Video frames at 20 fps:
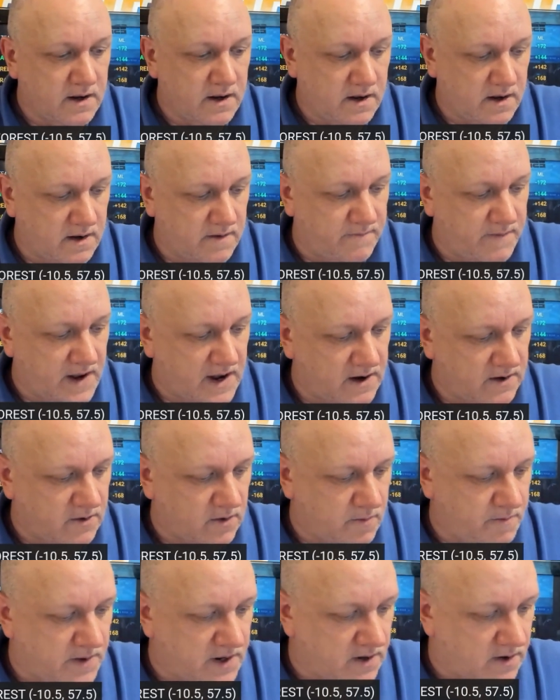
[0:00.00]

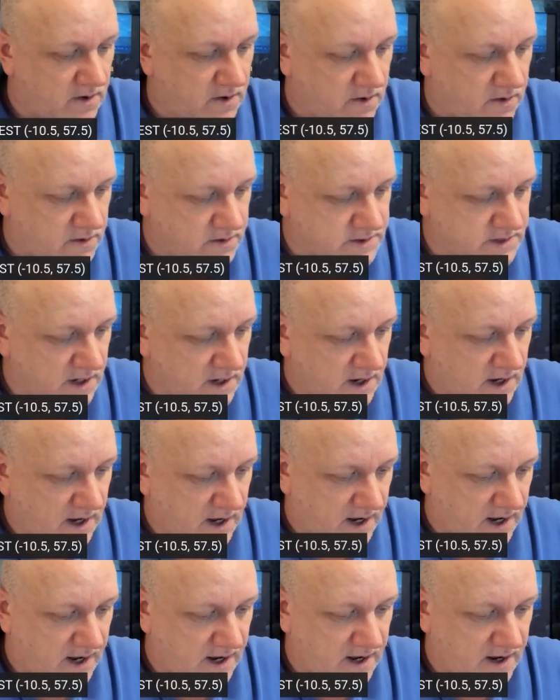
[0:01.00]
Vanderbilt
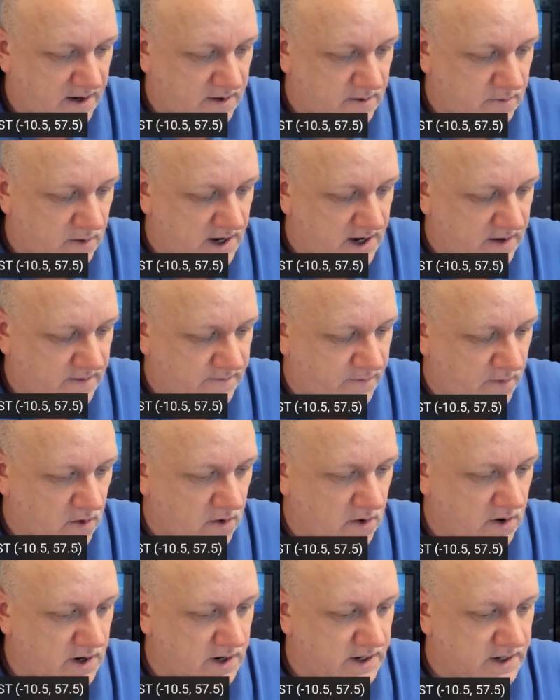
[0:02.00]
and Wake
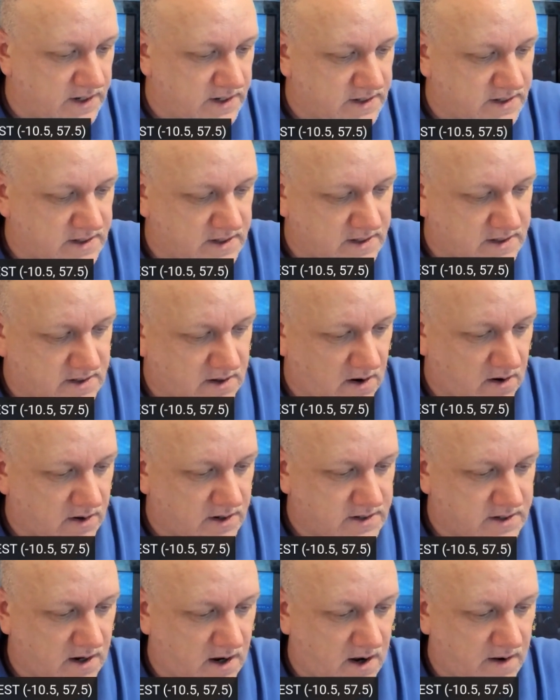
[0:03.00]
Forest to start
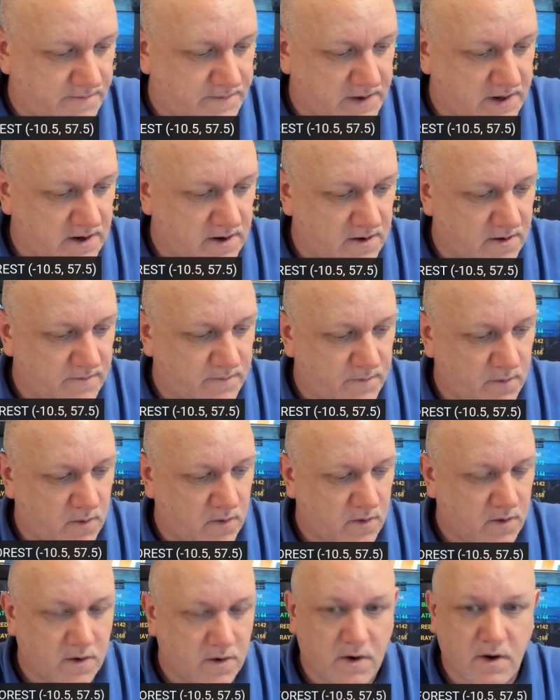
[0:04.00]
us off here
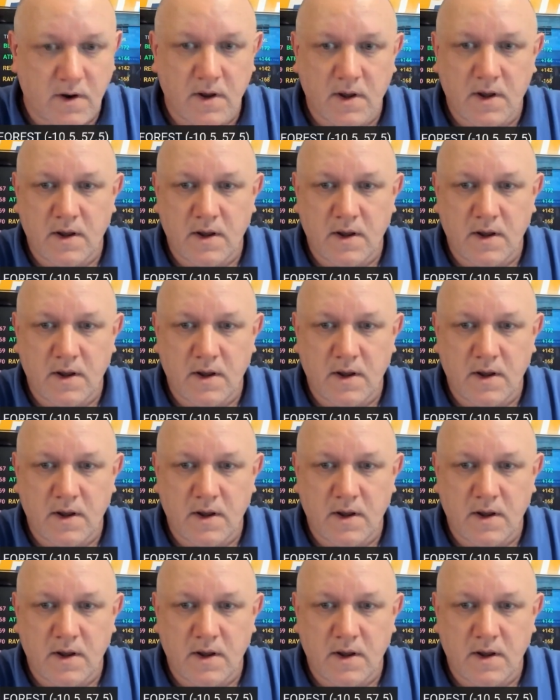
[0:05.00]
for